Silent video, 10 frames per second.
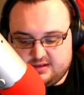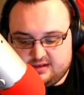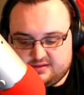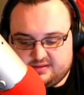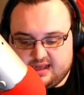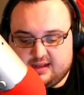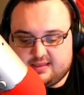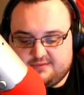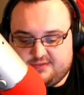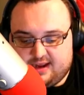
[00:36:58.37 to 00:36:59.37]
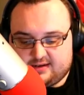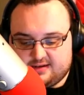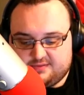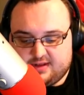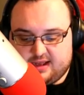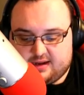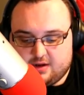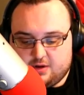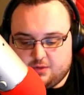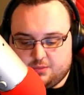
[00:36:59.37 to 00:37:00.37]
is not the fact of like,
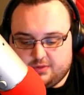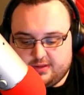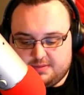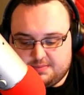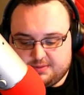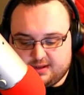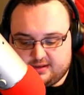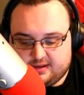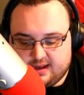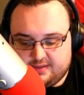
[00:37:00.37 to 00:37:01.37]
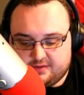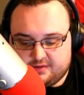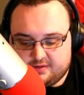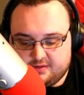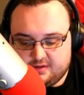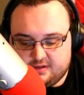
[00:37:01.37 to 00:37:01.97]
oh, will they be played together?